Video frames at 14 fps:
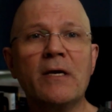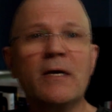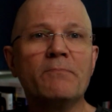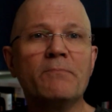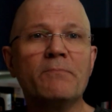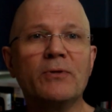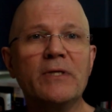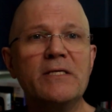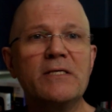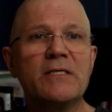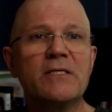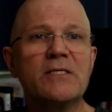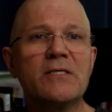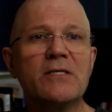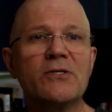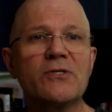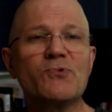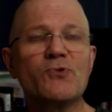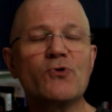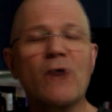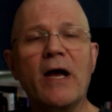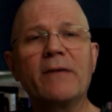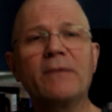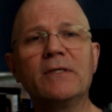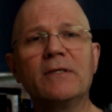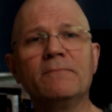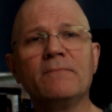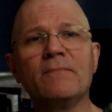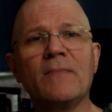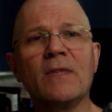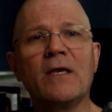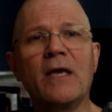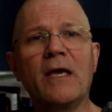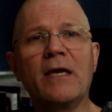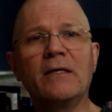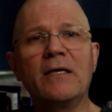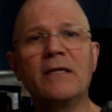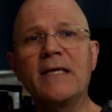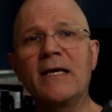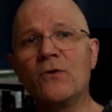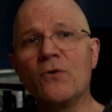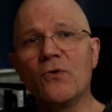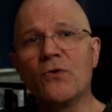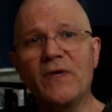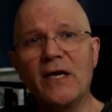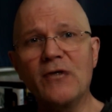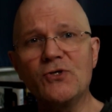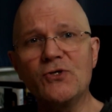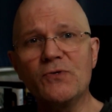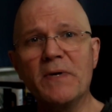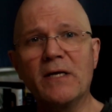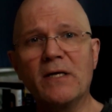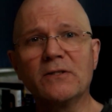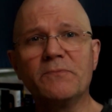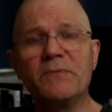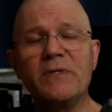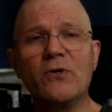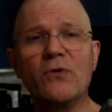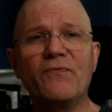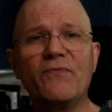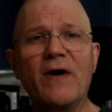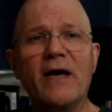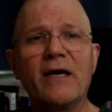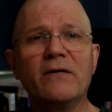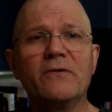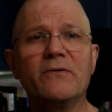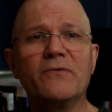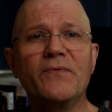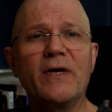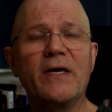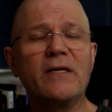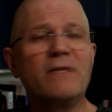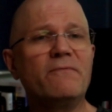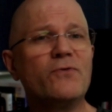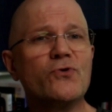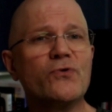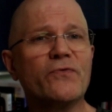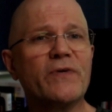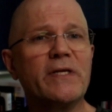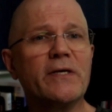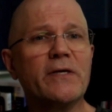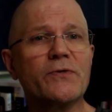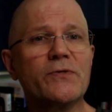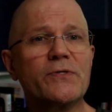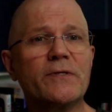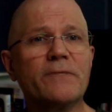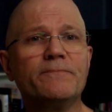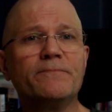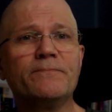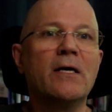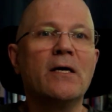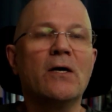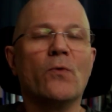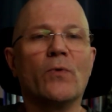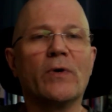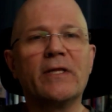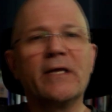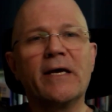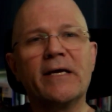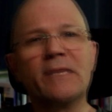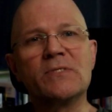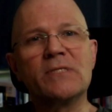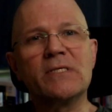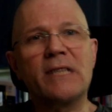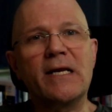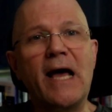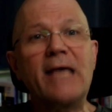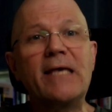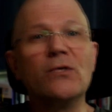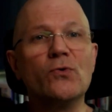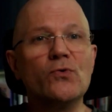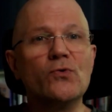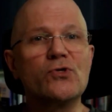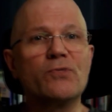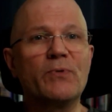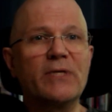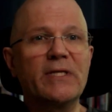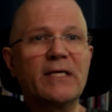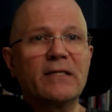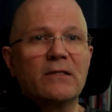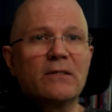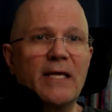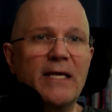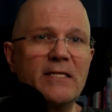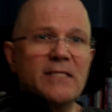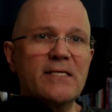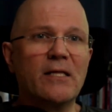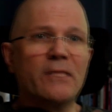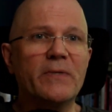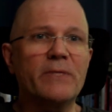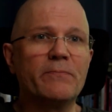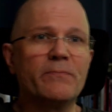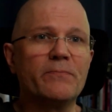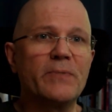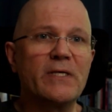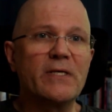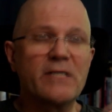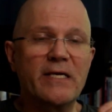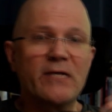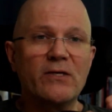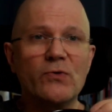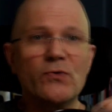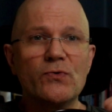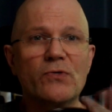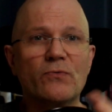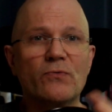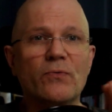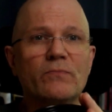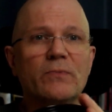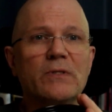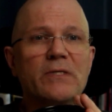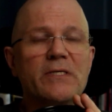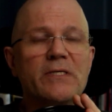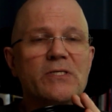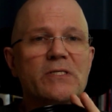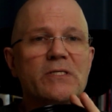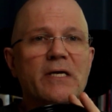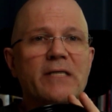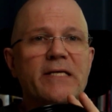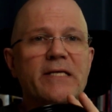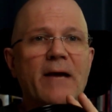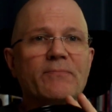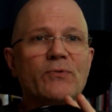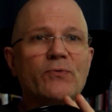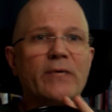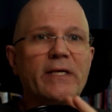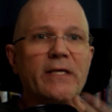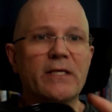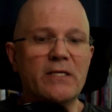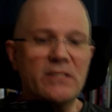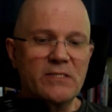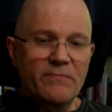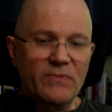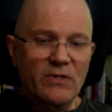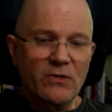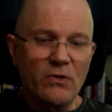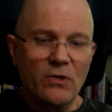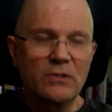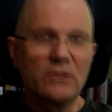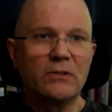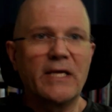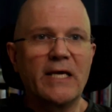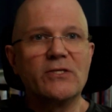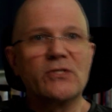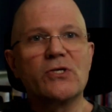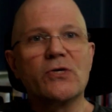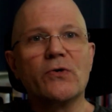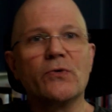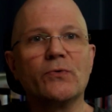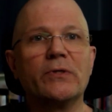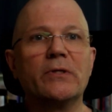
please consider subscribing and hit that notification bell to be notified of any future videos. One of the items that I use to protect the lens element, because I use this adapter ring, is something called the lens coat